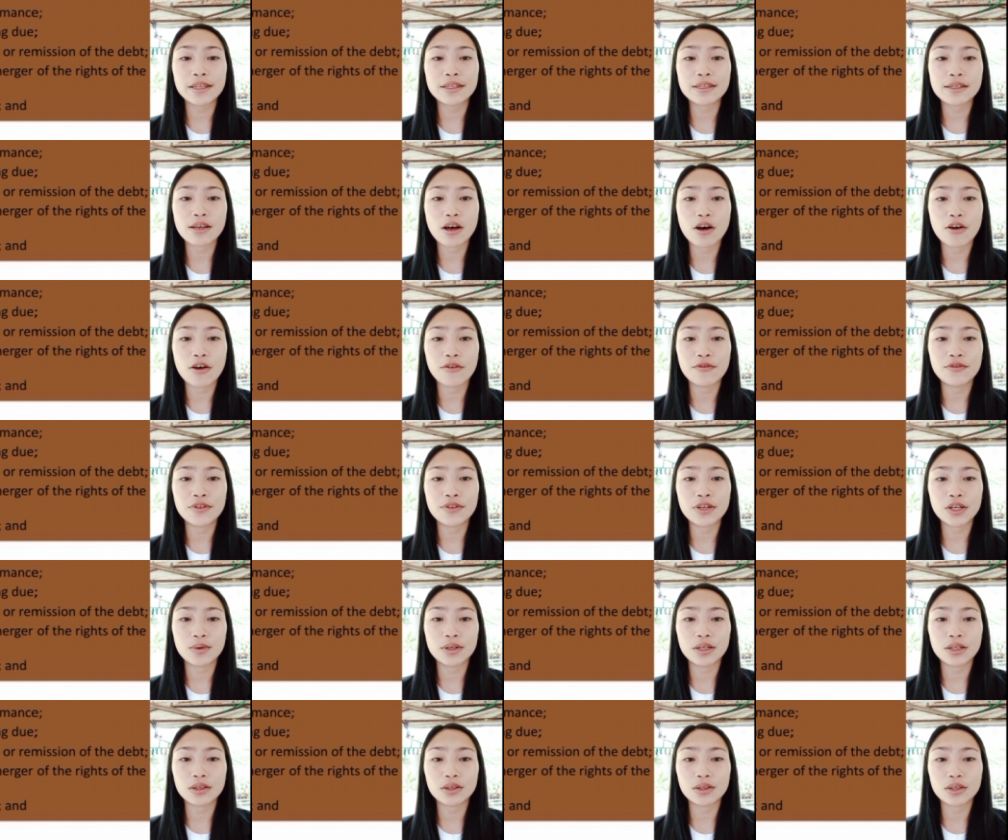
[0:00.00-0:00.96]
of the
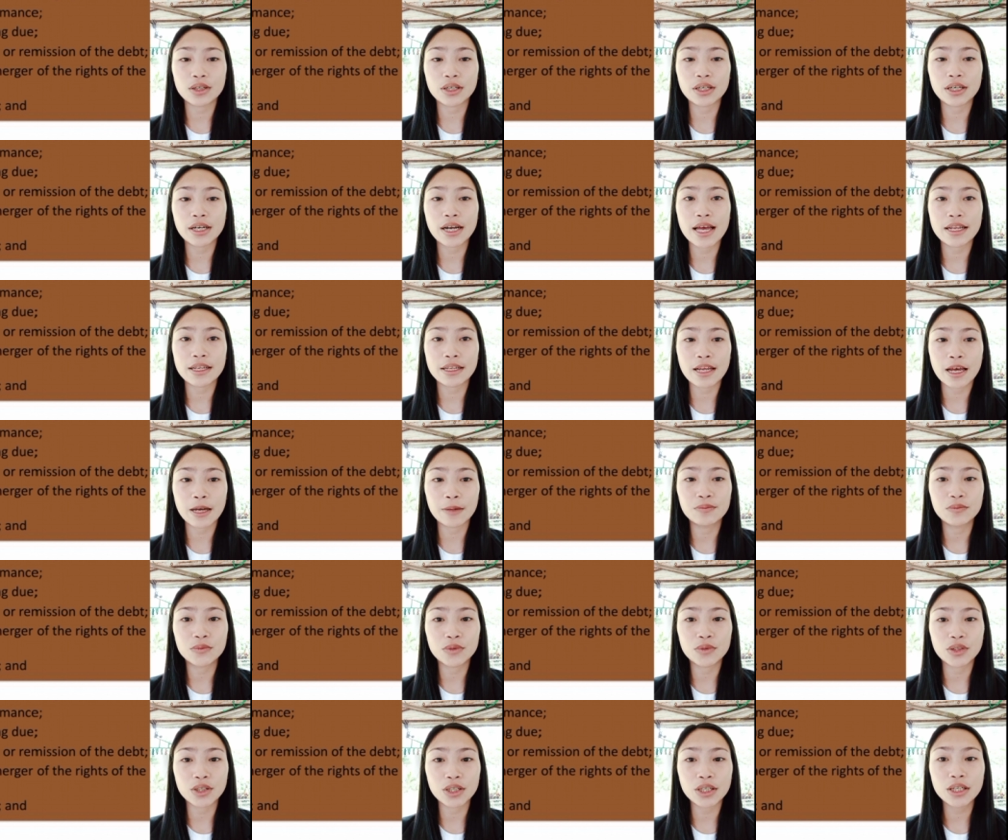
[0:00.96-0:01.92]
creditor and
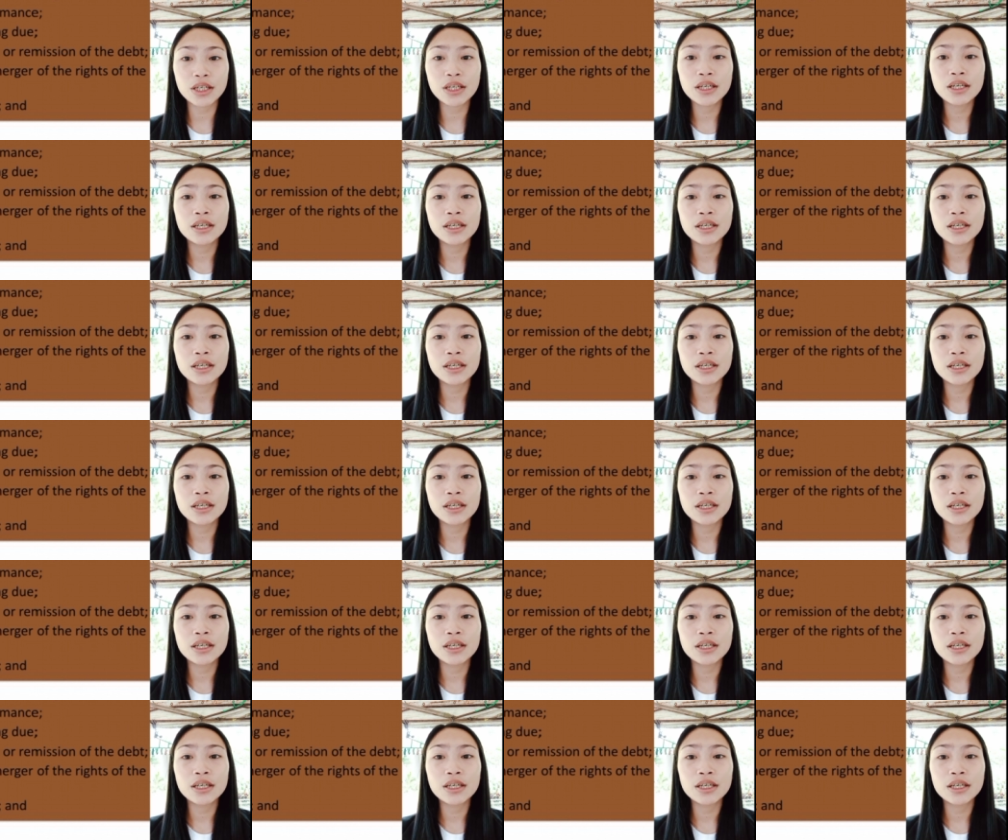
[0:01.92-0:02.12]
debtor.